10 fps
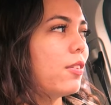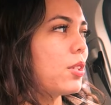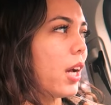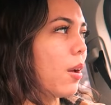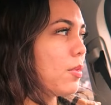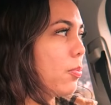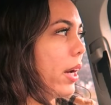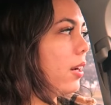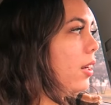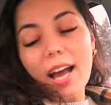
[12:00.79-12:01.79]
a few times,
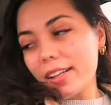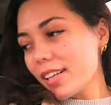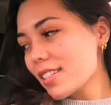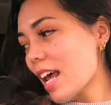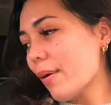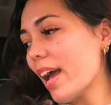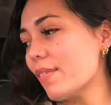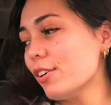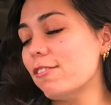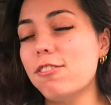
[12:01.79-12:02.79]
but at least now I
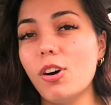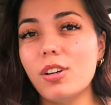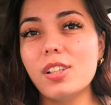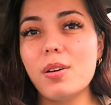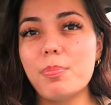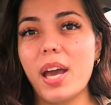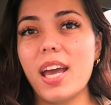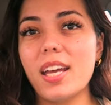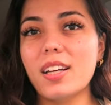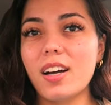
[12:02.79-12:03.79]
have a full
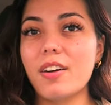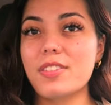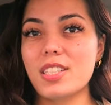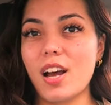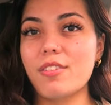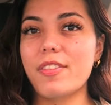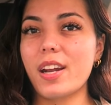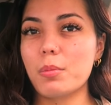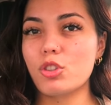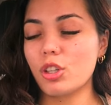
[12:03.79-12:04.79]
bag of stuff
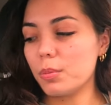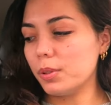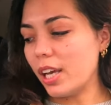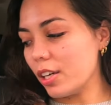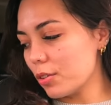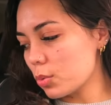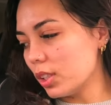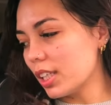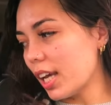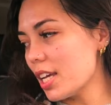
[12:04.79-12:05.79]
that I'm sure Play-Doh's
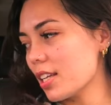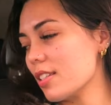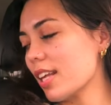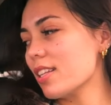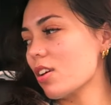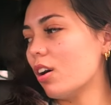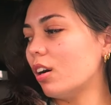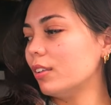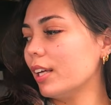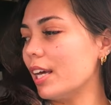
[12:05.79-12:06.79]
will take, because that's
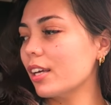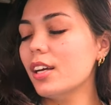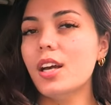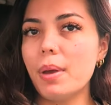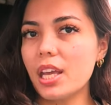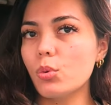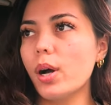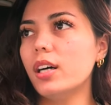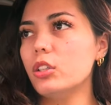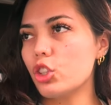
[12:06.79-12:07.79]
all like
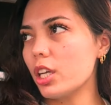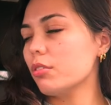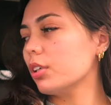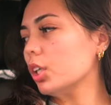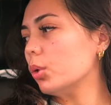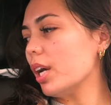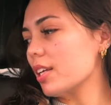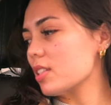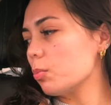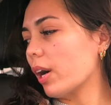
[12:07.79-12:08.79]
Madewell, J.Crew,
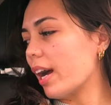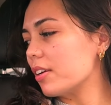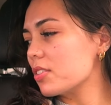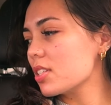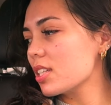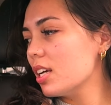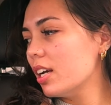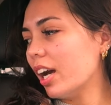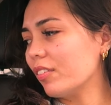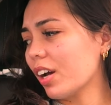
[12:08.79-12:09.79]
Express.
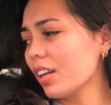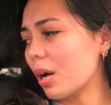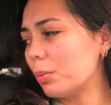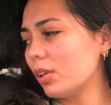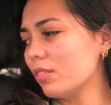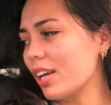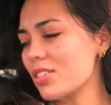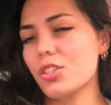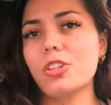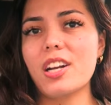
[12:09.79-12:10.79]
I've got a couple of
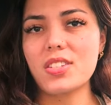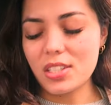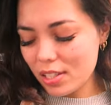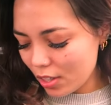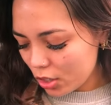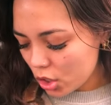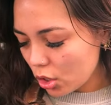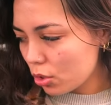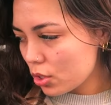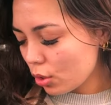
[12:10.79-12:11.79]
nicer dresses in there
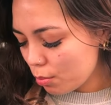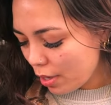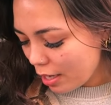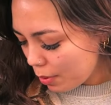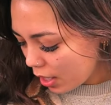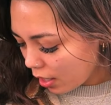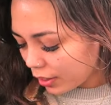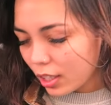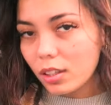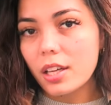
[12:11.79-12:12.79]
too, so maybe
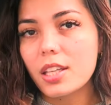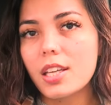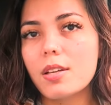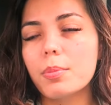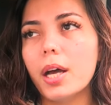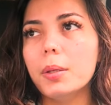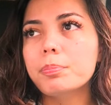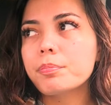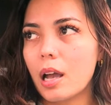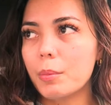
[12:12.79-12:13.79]
I'll get lucky, but
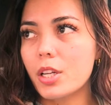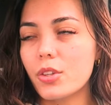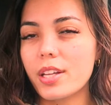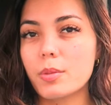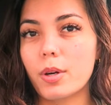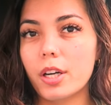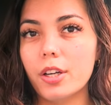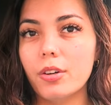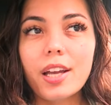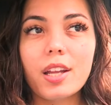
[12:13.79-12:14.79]
I'm gonna do that
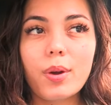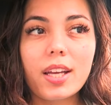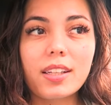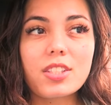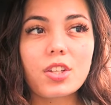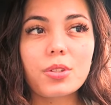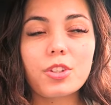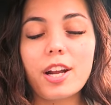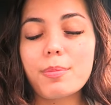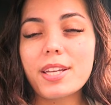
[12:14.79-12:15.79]
tomorrow. Anyway, let's go
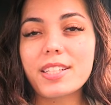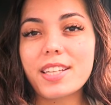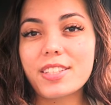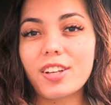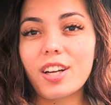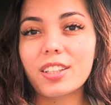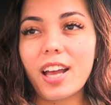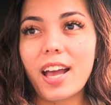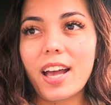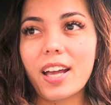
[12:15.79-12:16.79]
try to make a TikTok
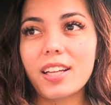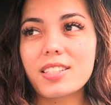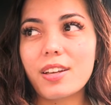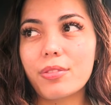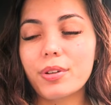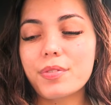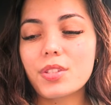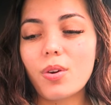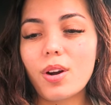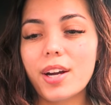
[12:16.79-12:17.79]
at a thrift
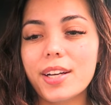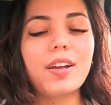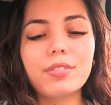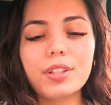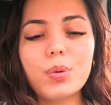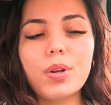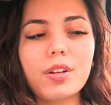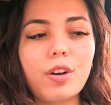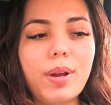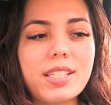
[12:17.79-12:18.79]
store. I really wanna
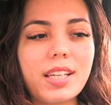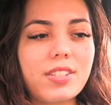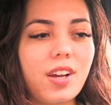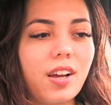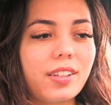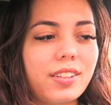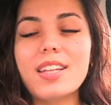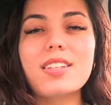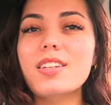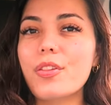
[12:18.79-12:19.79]
grow my TikTok.
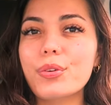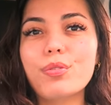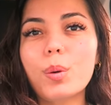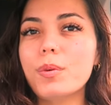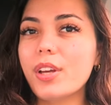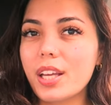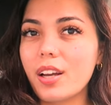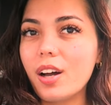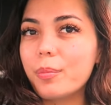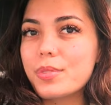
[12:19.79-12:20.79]
It's another form of
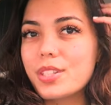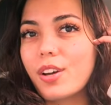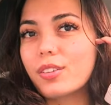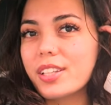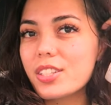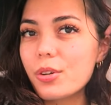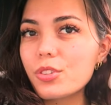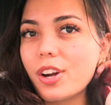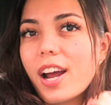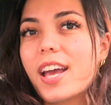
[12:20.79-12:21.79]
income, so let's go
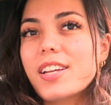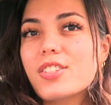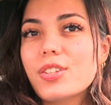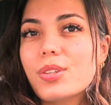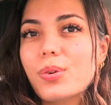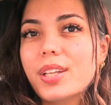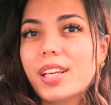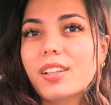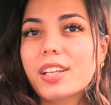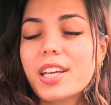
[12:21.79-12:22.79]
try to
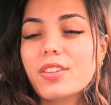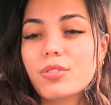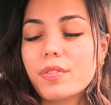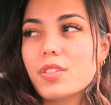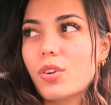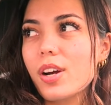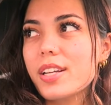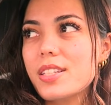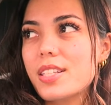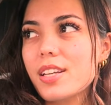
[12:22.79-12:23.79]
get lucky at the thrift store
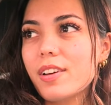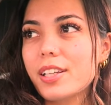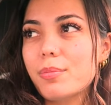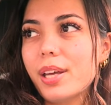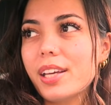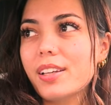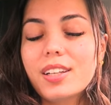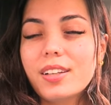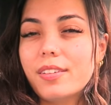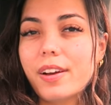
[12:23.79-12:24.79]
and see if I can make
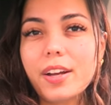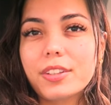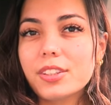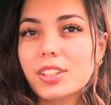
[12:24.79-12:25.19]
a viral